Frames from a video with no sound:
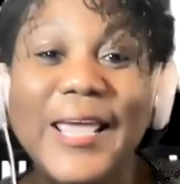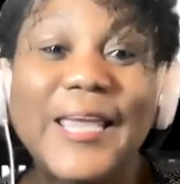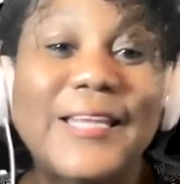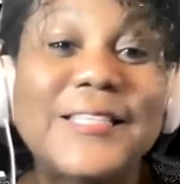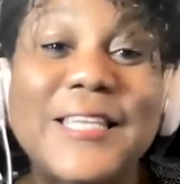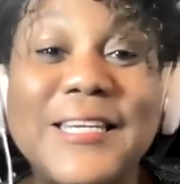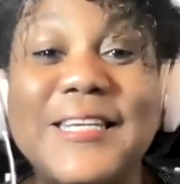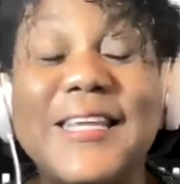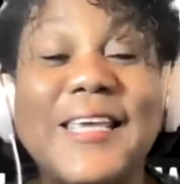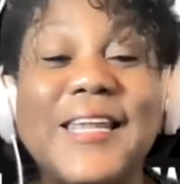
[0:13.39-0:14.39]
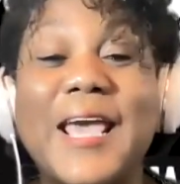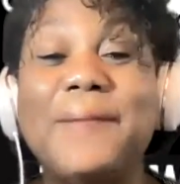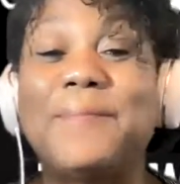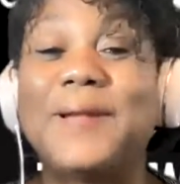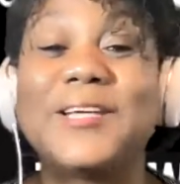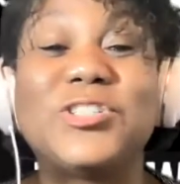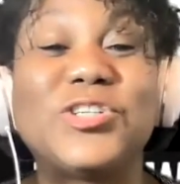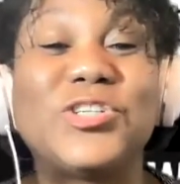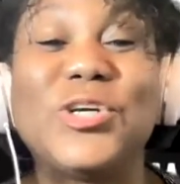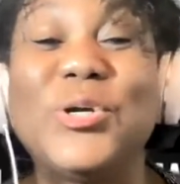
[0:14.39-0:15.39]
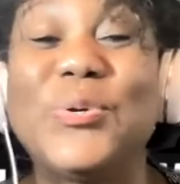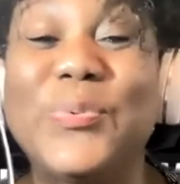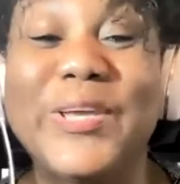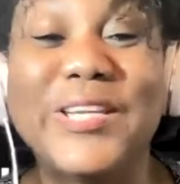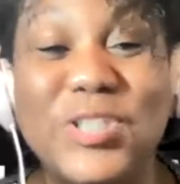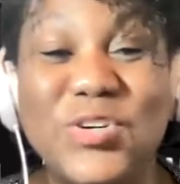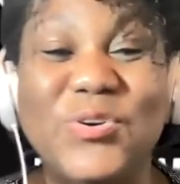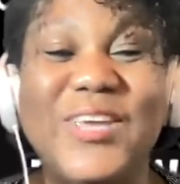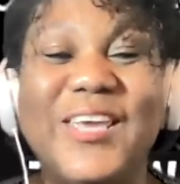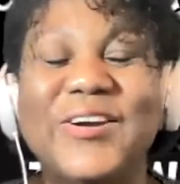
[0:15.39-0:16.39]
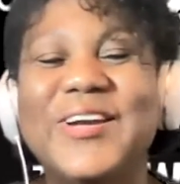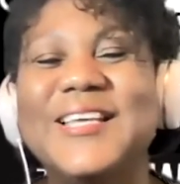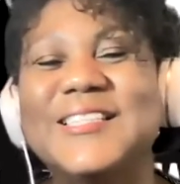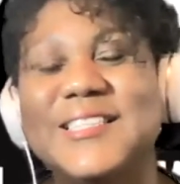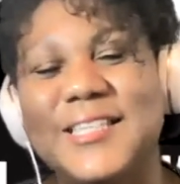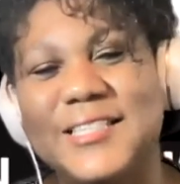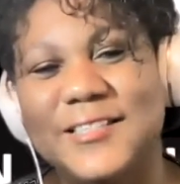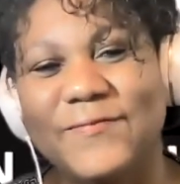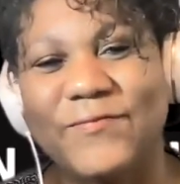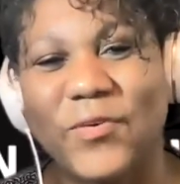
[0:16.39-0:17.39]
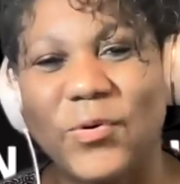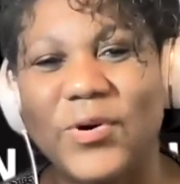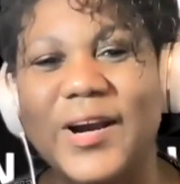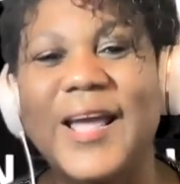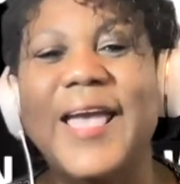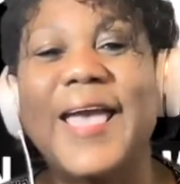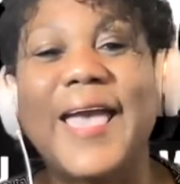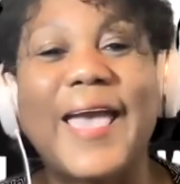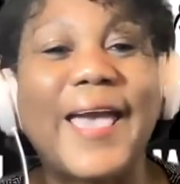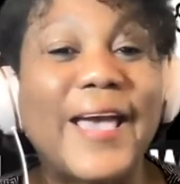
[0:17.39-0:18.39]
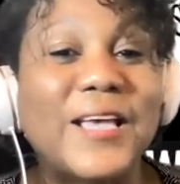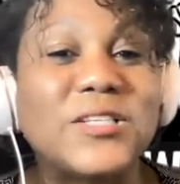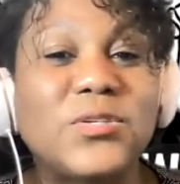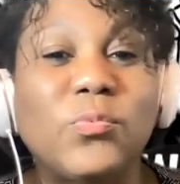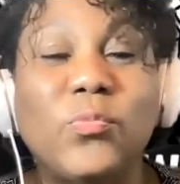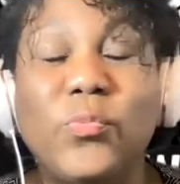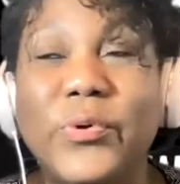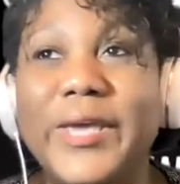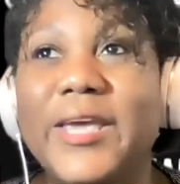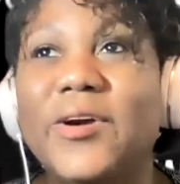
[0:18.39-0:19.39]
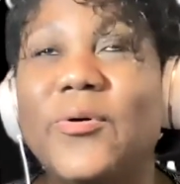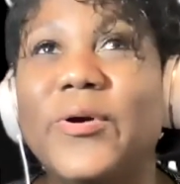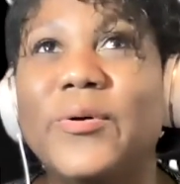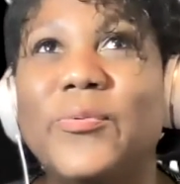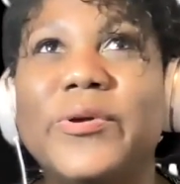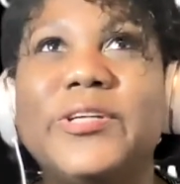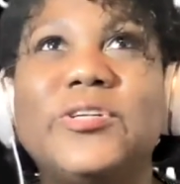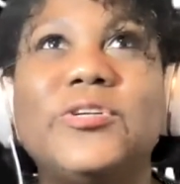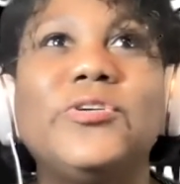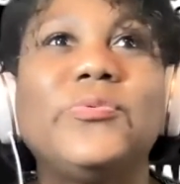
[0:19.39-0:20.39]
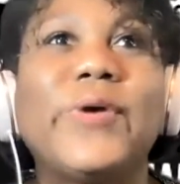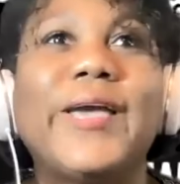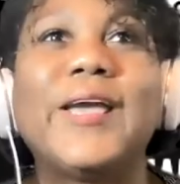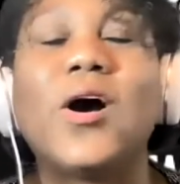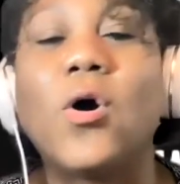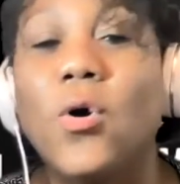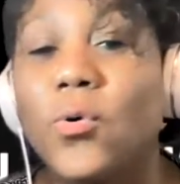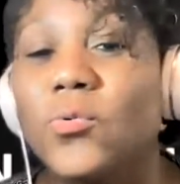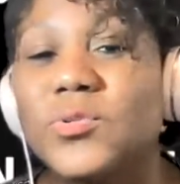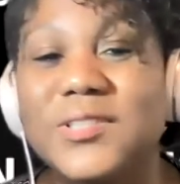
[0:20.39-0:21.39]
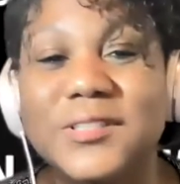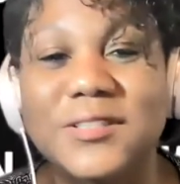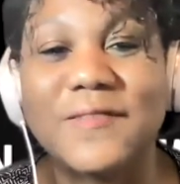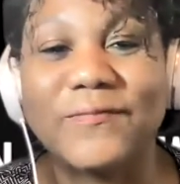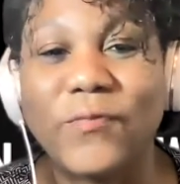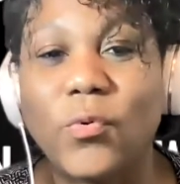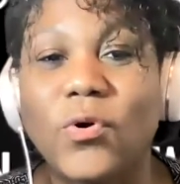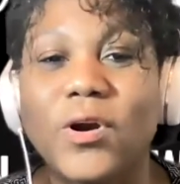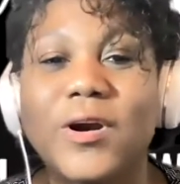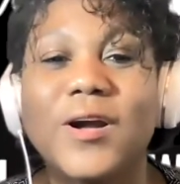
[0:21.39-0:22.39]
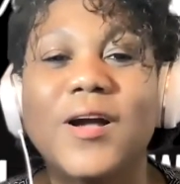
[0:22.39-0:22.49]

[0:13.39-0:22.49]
It is indeed a pleasure to greet you here in season 4 as we are going to do a whole season 4